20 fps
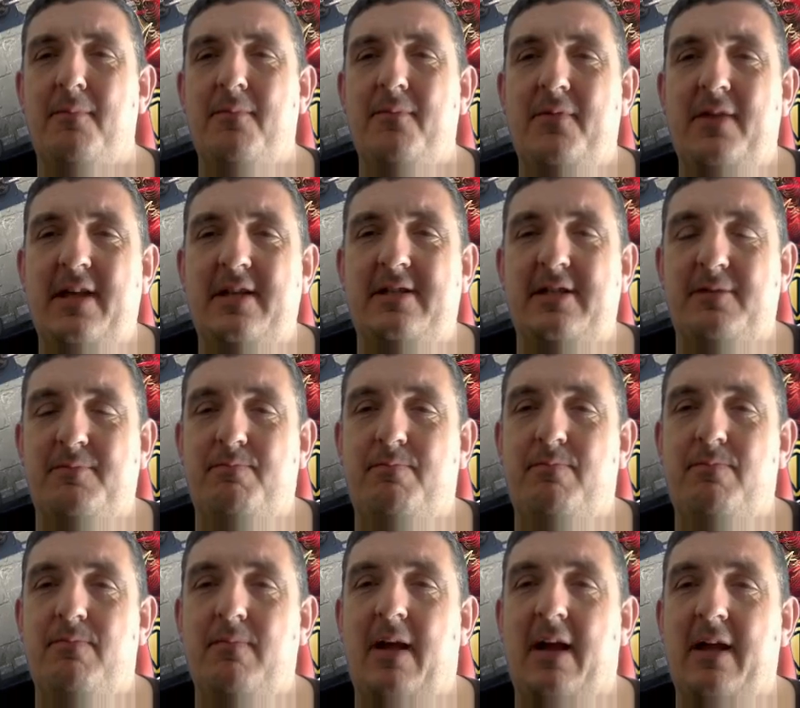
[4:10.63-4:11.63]
This is
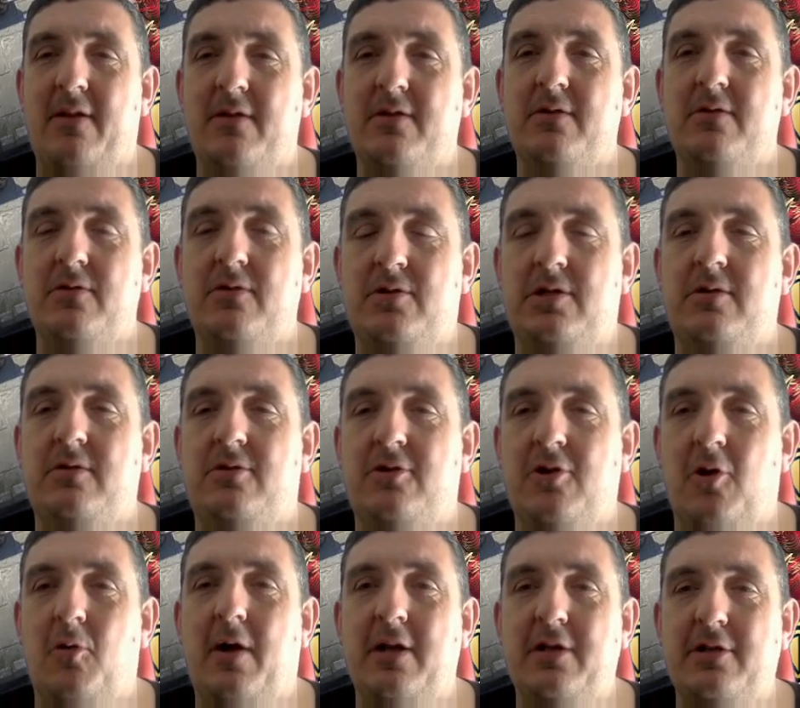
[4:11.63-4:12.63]
like
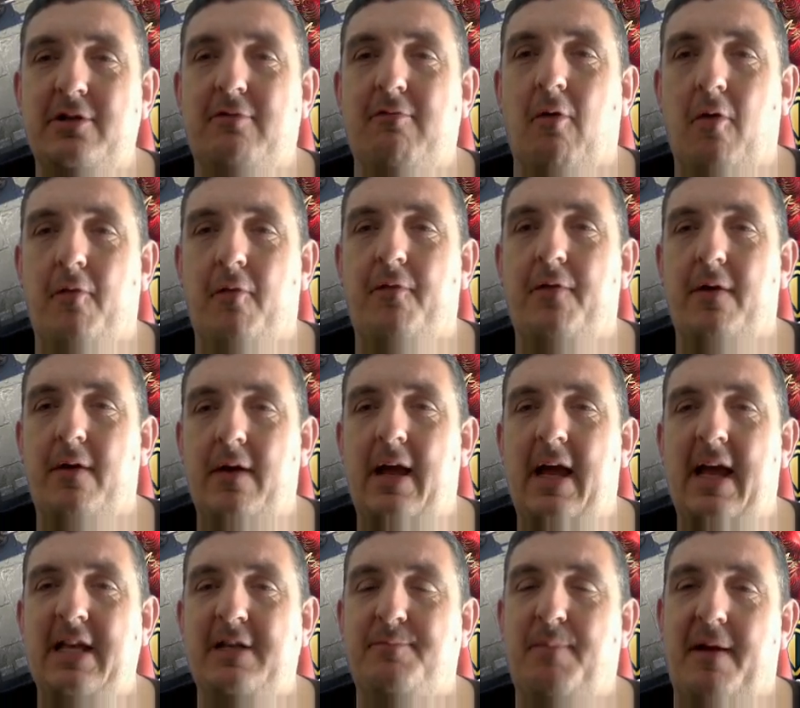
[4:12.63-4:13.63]
Shogun's Grove
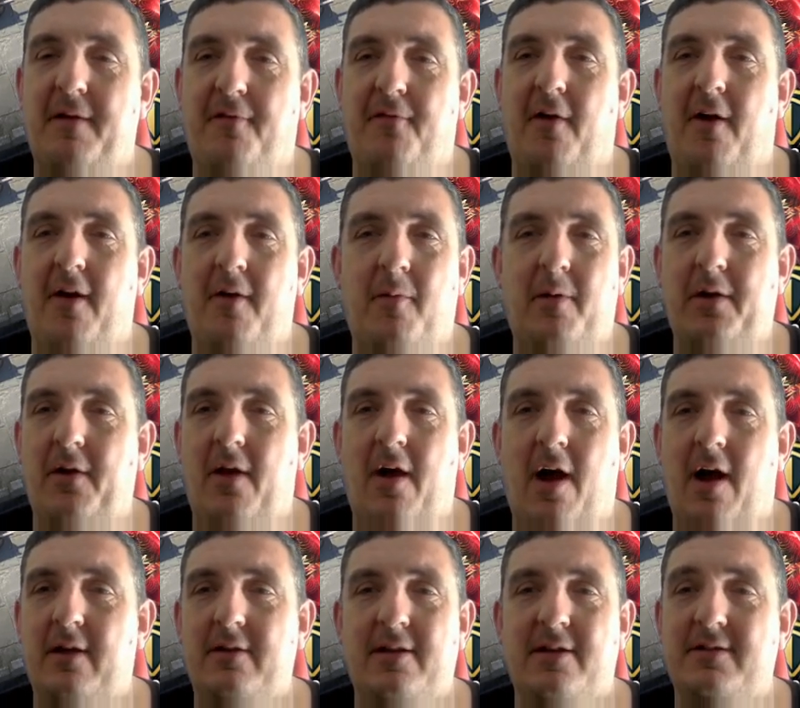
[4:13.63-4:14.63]
is by far one of the
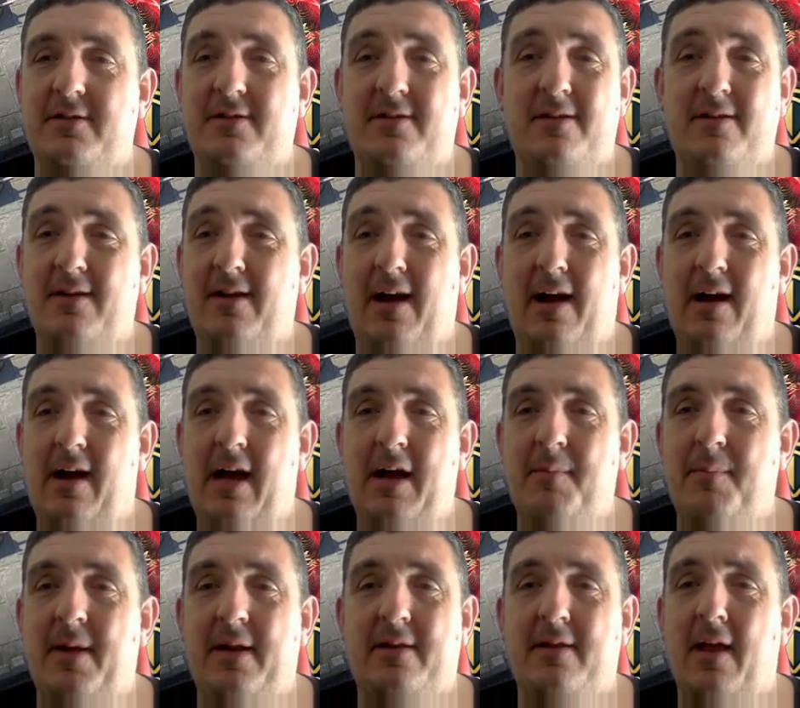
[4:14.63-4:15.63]
hardest, I
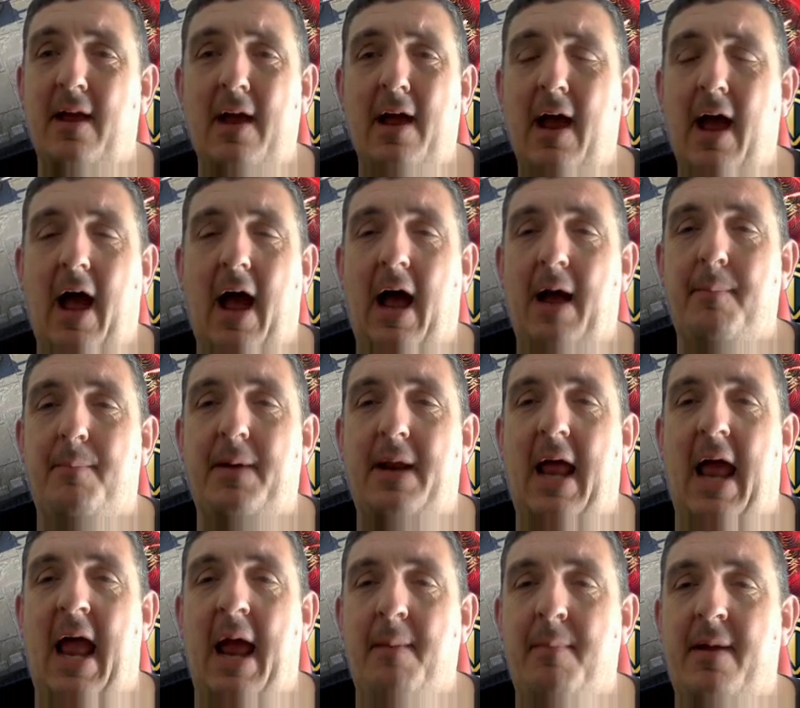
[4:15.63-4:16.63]
admit.
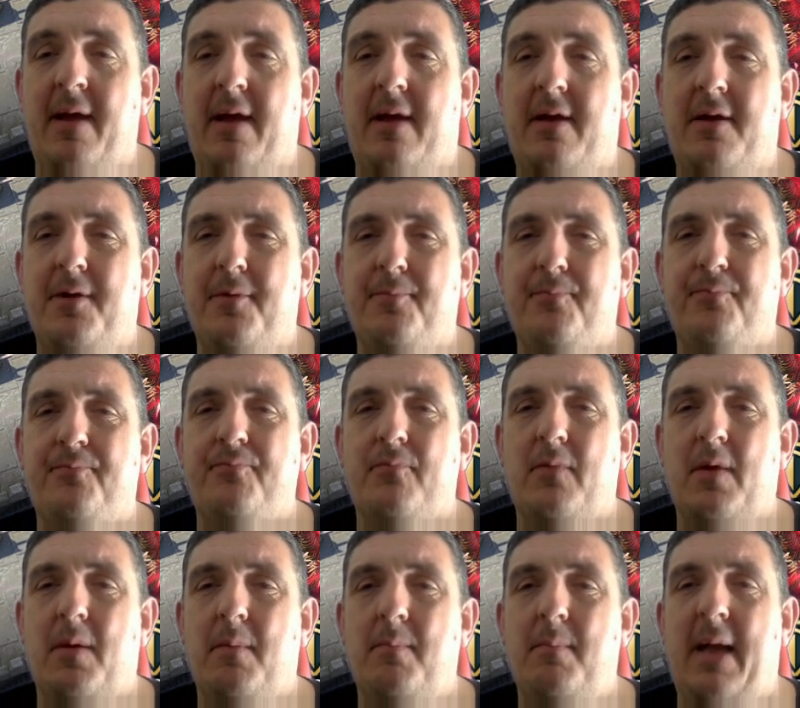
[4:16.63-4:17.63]
But Emic
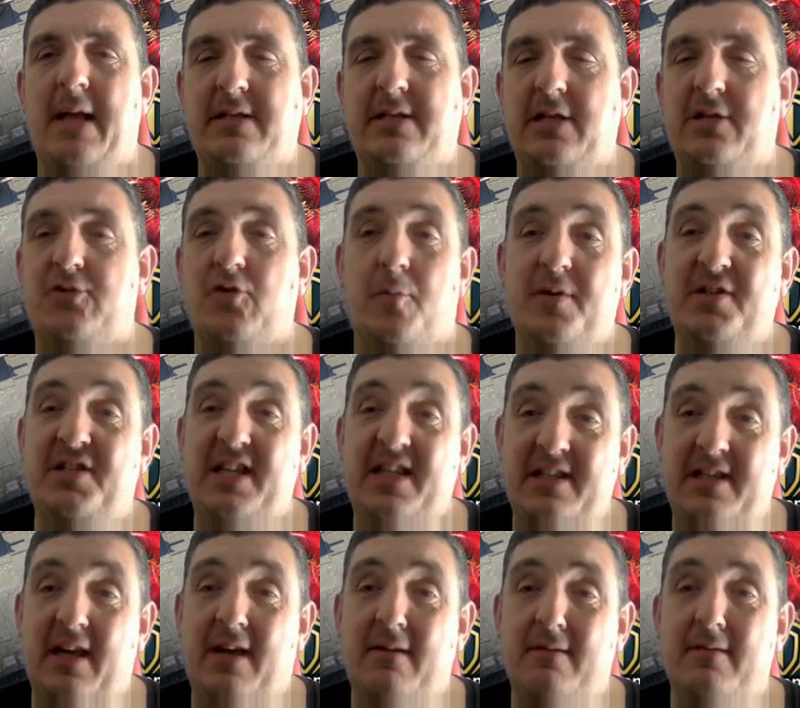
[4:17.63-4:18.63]
makes it so much
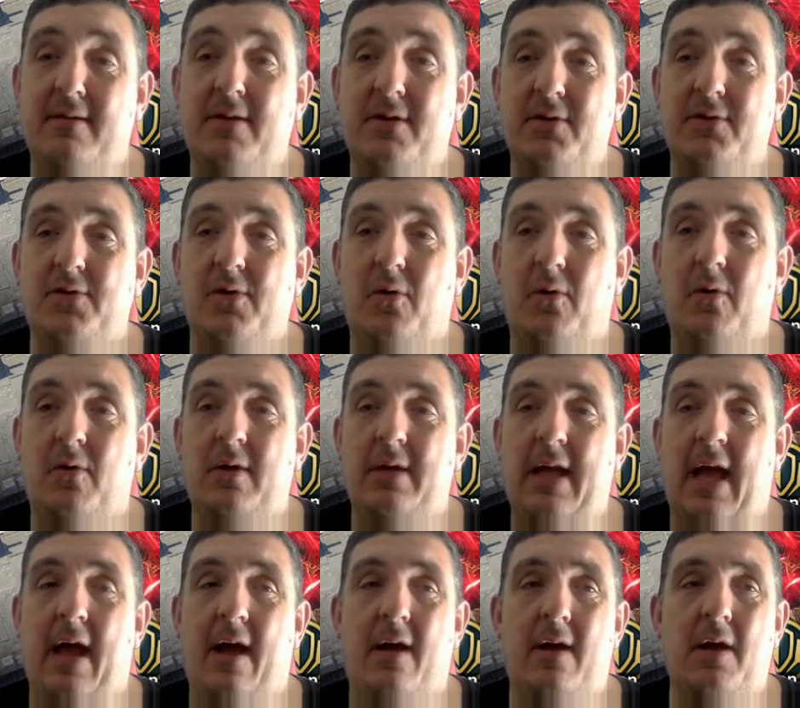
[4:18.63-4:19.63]
easier. So
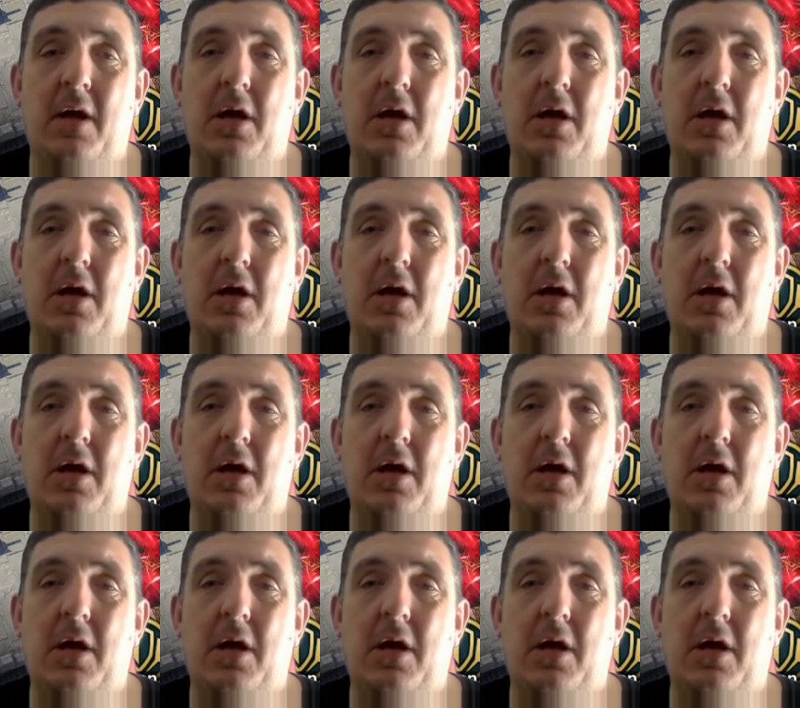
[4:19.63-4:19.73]
yeah.